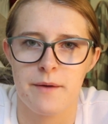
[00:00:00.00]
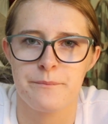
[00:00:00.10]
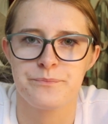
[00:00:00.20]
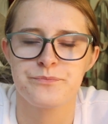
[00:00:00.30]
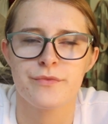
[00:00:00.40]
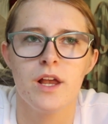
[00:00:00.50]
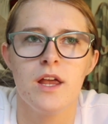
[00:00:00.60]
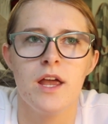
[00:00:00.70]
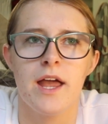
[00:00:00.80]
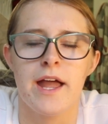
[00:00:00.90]
them.
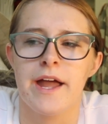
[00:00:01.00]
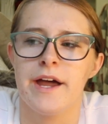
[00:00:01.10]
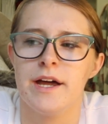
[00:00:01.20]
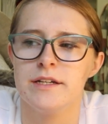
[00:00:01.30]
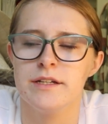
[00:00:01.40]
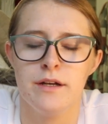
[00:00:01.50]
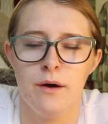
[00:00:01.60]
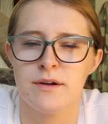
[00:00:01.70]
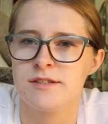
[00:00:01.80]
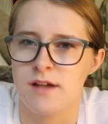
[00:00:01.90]
And, you
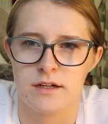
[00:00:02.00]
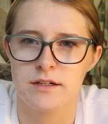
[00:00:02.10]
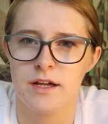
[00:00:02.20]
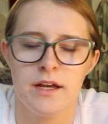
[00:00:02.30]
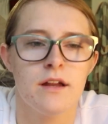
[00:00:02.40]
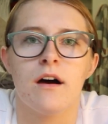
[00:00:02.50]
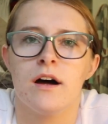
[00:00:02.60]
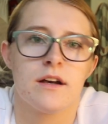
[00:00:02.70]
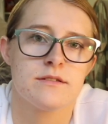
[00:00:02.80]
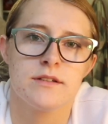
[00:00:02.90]
know, it sucked. It
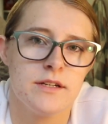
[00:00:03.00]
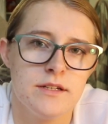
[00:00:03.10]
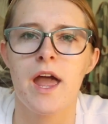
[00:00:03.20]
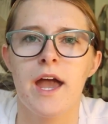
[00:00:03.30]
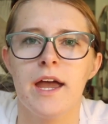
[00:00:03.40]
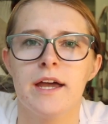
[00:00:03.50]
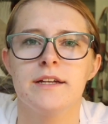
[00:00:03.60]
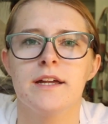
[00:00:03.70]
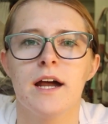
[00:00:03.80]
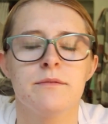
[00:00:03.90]
honestly did.
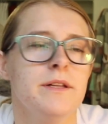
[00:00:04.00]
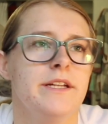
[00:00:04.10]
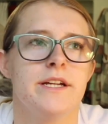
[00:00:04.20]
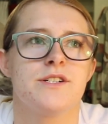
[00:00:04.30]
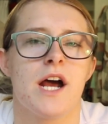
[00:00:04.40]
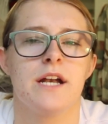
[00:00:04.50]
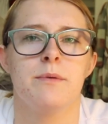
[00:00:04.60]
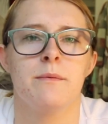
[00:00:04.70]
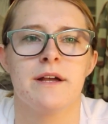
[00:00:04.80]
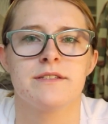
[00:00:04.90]
And I really did try to
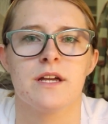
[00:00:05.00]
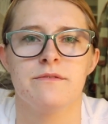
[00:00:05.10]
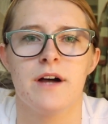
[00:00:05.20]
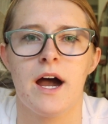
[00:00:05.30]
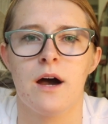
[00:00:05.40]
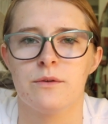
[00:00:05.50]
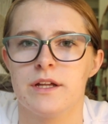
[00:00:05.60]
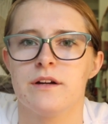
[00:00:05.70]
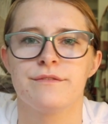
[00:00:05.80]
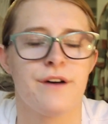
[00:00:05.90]
put myself out
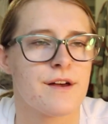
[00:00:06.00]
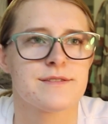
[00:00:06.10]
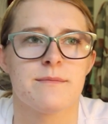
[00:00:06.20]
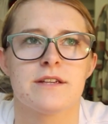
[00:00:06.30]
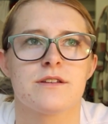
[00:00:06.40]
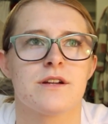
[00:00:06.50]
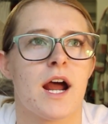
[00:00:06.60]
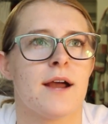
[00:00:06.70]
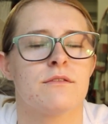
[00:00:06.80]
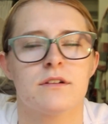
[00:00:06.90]
there. Fall
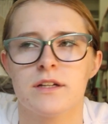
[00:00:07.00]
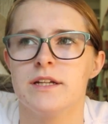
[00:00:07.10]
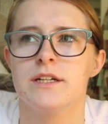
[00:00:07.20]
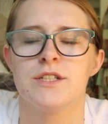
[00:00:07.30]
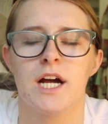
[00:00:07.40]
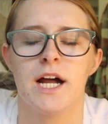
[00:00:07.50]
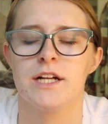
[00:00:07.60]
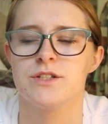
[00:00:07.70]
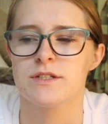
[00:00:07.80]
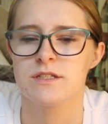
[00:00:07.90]
semester, I really did try.
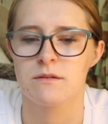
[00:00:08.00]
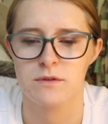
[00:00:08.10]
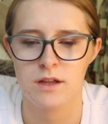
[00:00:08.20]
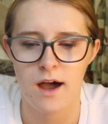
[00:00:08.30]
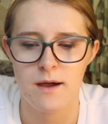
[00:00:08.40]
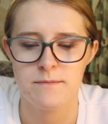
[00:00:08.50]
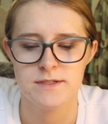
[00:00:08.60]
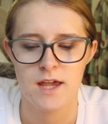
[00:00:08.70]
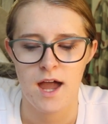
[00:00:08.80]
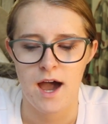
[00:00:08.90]
I joined some
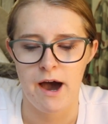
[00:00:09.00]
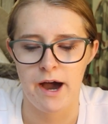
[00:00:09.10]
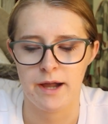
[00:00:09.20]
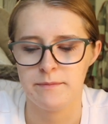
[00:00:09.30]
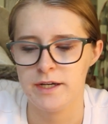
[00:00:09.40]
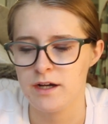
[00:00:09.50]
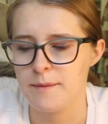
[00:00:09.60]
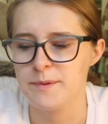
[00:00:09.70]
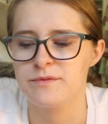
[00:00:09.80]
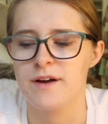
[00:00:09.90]
clubs. I made a
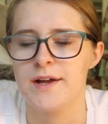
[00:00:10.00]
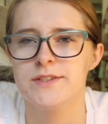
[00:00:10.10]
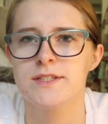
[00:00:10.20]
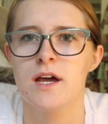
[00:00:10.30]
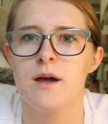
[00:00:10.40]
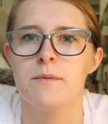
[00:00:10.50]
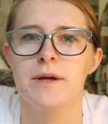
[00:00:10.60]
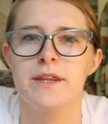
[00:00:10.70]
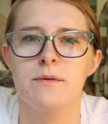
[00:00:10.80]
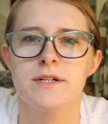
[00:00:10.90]
couple friends,
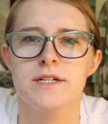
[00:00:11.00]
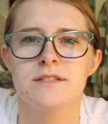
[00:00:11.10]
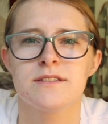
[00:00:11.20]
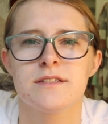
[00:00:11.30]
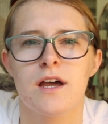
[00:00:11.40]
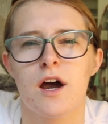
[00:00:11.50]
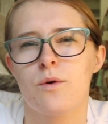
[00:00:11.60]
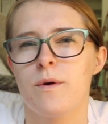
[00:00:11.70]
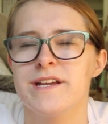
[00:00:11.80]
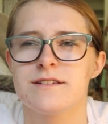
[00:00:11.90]
but they were just
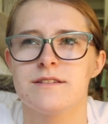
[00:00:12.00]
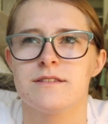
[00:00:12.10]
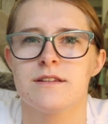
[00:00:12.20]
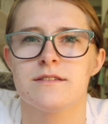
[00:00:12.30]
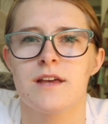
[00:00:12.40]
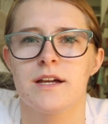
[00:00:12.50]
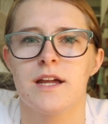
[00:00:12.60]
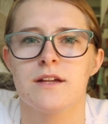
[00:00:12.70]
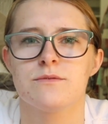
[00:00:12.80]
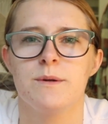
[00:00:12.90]
acquaintances, I
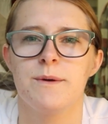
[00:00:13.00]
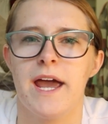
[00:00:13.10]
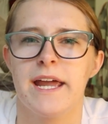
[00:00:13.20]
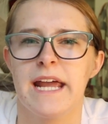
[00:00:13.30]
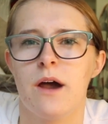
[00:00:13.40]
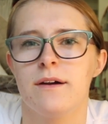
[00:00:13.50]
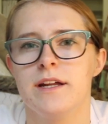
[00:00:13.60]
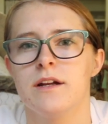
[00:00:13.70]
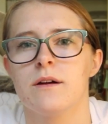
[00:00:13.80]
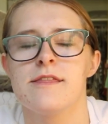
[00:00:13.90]
guess. We would hang out
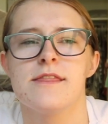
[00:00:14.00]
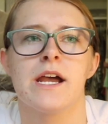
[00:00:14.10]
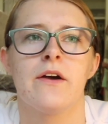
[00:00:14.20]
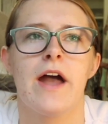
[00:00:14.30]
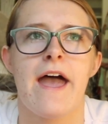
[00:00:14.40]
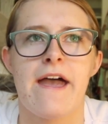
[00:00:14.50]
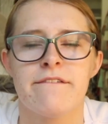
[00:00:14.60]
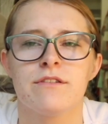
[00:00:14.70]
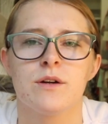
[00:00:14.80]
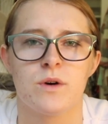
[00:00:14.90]
here and there
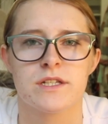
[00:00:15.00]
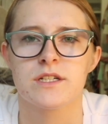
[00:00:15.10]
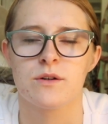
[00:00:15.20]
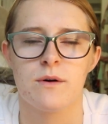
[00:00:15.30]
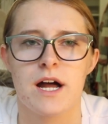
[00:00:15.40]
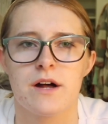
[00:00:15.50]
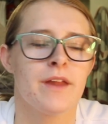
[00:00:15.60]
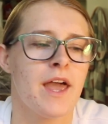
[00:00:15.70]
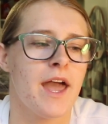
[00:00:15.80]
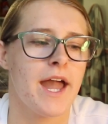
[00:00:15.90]
every once in a while.
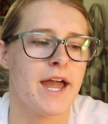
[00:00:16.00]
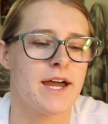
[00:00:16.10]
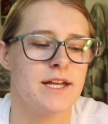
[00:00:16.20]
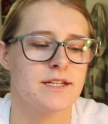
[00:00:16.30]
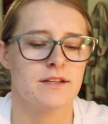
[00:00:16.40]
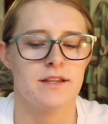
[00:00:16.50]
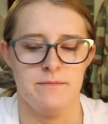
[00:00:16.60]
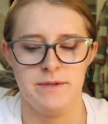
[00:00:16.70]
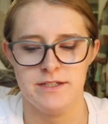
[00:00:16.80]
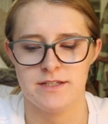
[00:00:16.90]
And
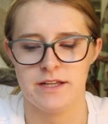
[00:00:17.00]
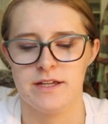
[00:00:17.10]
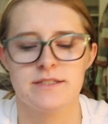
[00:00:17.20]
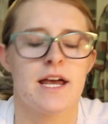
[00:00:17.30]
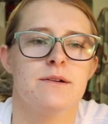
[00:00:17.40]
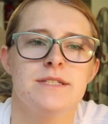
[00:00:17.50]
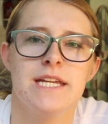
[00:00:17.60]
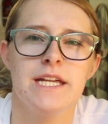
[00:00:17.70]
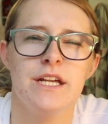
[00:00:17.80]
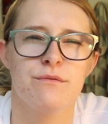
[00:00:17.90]
let me say this, I was
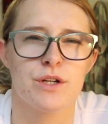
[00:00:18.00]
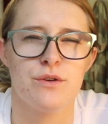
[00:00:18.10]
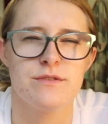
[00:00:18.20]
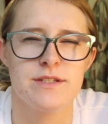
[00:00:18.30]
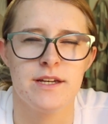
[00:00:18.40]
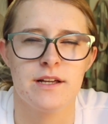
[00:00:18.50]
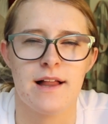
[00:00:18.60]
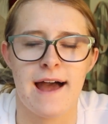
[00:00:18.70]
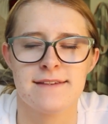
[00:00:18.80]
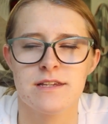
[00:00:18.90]
taking reduced seating
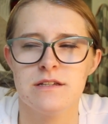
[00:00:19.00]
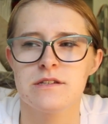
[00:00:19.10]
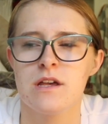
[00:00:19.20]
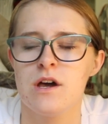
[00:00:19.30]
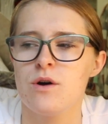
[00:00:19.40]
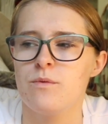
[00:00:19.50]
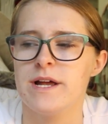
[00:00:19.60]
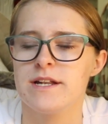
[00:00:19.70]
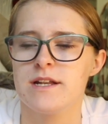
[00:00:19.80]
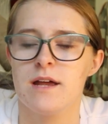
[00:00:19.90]
classes
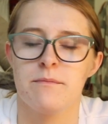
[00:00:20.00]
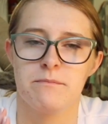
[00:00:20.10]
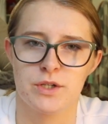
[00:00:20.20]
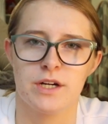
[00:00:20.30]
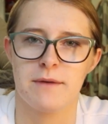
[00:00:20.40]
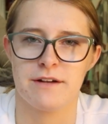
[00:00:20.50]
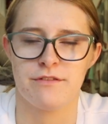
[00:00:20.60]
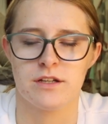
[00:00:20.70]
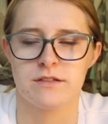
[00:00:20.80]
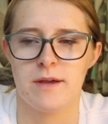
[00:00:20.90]
during my
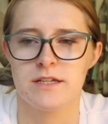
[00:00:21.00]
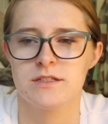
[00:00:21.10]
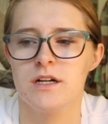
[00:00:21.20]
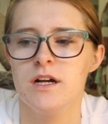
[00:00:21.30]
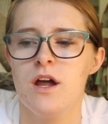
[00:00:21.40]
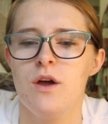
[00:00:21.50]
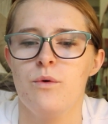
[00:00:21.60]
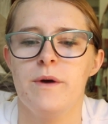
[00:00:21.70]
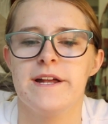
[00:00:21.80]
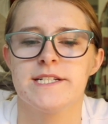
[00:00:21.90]
fall semester,
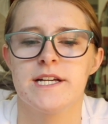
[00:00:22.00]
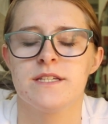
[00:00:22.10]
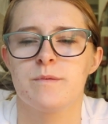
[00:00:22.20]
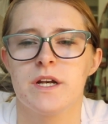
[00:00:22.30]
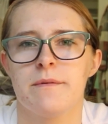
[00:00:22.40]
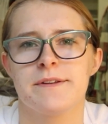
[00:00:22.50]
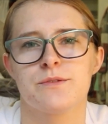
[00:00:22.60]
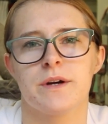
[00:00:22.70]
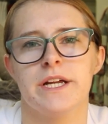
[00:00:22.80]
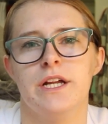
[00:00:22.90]
which is pretty
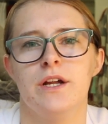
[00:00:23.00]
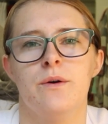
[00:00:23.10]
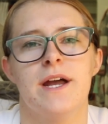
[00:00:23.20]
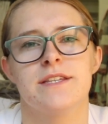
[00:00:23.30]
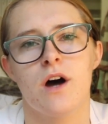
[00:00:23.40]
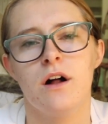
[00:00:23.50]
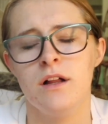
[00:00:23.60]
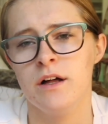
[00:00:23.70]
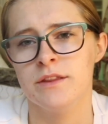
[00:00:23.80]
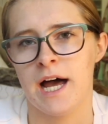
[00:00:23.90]
much where it's all
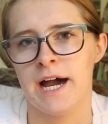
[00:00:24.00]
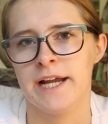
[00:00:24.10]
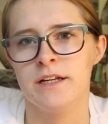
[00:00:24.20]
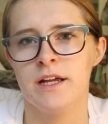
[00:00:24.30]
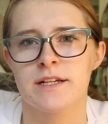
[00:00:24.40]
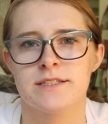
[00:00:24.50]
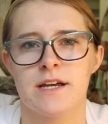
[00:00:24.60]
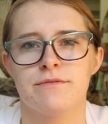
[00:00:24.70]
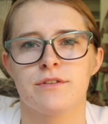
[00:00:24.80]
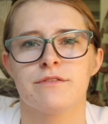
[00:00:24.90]
online
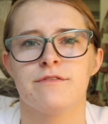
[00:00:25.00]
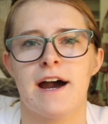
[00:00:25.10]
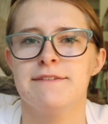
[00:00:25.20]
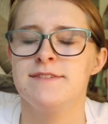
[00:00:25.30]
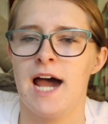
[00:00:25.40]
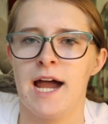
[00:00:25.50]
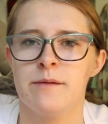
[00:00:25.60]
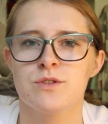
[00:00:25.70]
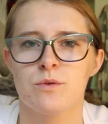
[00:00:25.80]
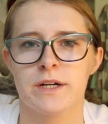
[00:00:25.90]
except for 5
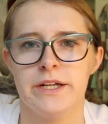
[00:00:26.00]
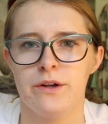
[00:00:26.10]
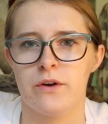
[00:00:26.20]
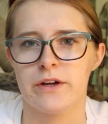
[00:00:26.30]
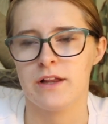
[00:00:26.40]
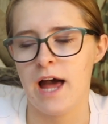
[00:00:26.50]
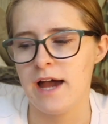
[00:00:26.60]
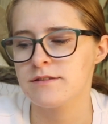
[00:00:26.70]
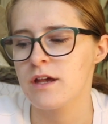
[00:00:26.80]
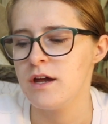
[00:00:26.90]
times where you go to
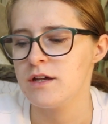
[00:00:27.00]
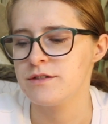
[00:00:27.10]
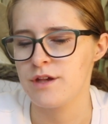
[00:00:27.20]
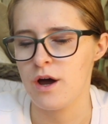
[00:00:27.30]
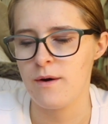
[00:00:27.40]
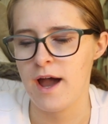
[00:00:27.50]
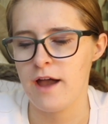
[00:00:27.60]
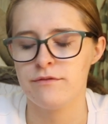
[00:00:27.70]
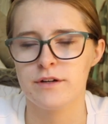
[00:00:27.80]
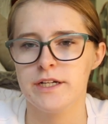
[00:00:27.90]
class. So
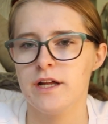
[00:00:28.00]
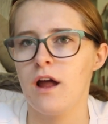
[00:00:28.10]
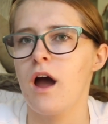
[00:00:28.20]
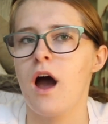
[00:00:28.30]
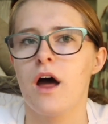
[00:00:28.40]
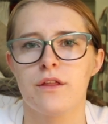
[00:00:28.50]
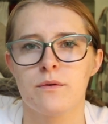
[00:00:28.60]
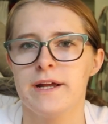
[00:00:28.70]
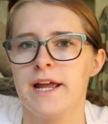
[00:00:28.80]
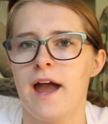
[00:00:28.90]
every
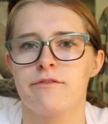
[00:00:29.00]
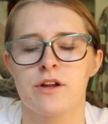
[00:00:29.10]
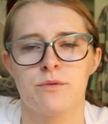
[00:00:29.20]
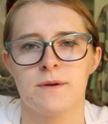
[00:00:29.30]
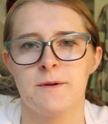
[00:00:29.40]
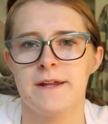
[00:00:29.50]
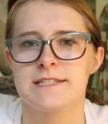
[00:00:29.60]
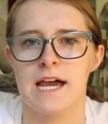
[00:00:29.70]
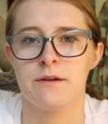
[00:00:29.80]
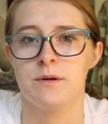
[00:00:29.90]
other week, every 3
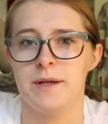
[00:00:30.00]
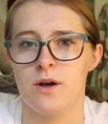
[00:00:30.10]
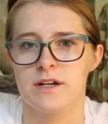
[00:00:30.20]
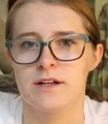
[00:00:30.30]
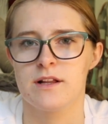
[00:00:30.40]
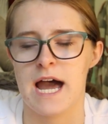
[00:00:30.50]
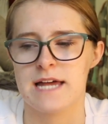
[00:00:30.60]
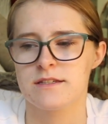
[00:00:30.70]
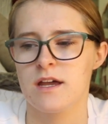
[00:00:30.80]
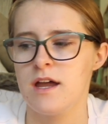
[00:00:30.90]
weeks, I would be going to
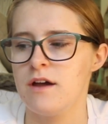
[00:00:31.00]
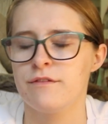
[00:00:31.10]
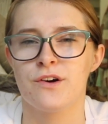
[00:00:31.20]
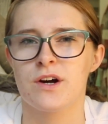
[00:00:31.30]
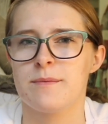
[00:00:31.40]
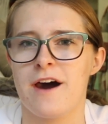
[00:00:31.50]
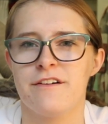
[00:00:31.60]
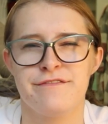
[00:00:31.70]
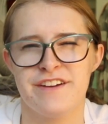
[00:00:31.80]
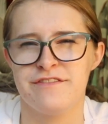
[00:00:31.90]
class for
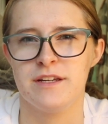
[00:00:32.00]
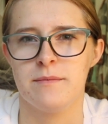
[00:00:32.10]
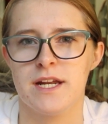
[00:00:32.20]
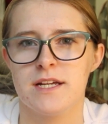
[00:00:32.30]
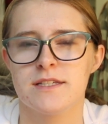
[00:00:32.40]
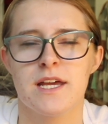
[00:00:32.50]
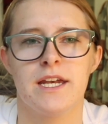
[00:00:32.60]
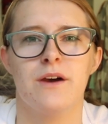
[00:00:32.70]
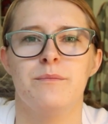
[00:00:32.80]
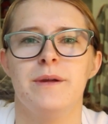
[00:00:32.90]
about 50 minutes.
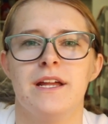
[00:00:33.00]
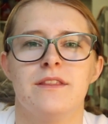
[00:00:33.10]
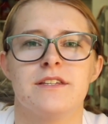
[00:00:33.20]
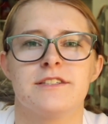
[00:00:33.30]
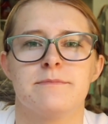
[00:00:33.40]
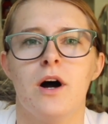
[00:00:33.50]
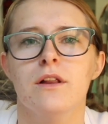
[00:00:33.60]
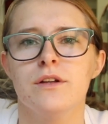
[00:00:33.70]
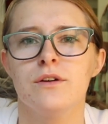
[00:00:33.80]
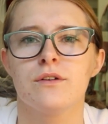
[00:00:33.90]
And I would be in this
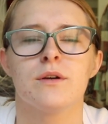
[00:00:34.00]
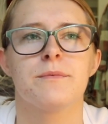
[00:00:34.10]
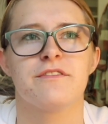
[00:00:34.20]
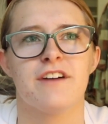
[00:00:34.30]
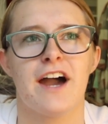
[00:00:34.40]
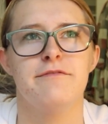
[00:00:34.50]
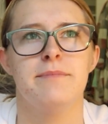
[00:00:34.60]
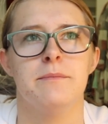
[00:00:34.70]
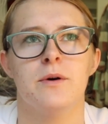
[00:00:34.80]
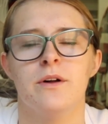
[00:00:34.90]
small little group of
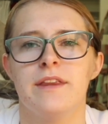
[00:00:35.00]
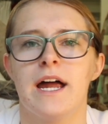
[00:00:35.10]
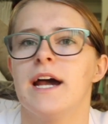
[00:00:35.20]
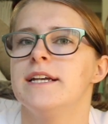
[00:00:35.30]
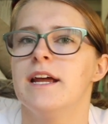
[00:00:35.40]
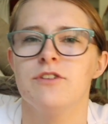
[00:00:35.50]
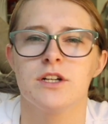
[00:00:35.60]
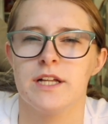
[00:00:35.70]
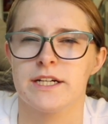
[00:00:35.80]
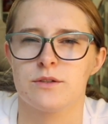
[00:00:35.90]
5 people that I
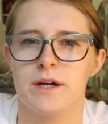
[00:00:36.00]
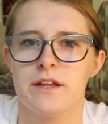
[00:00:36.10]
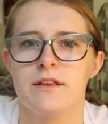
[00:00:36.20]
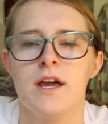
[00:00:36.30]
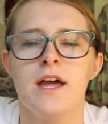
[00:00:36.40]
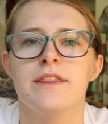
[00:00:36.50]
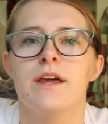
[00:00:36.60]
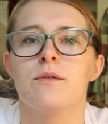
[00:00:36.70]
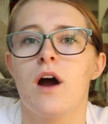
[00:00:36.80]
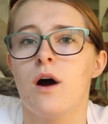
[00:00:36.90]
never clicked with.
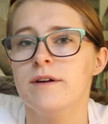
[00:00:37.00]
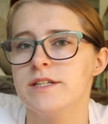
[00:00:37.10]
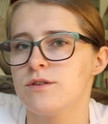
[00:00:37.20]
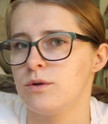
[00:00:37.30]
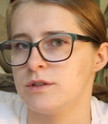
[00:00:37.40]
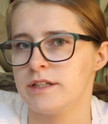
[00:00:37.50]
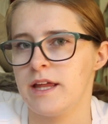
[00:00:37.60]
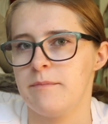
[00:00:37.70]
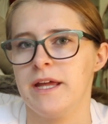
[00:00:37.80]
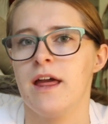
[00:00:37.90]
They were always older
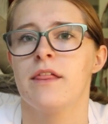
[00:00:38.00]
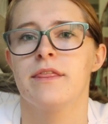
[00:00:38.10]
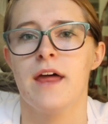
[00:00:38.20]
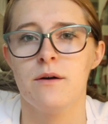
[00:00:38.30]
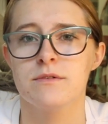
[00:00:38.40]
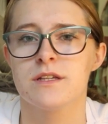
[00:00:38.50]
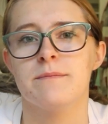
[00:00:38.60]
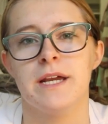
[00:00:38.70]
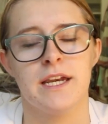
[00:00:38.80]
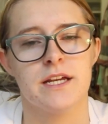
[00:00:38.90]
than me. That was the
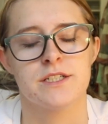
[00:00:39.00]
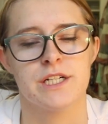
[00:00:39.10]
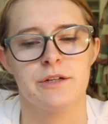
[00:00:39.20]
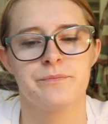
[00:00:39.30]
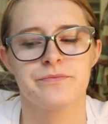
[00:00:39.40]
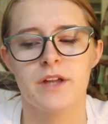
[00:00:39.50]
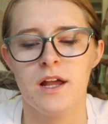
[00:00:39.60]
main issue.